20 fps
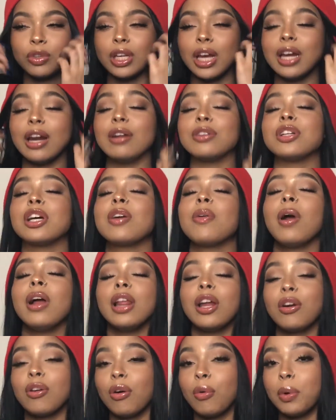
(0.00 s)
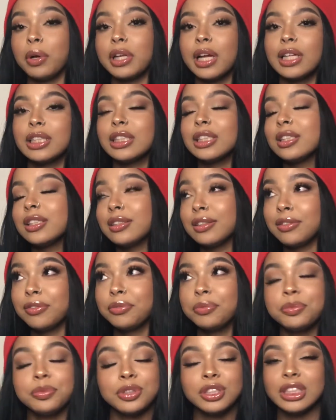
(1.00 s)
And I'll tell you why later on why that's
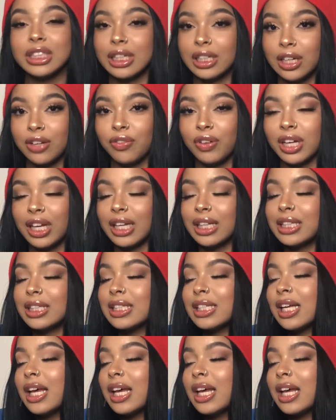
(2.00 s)
significant.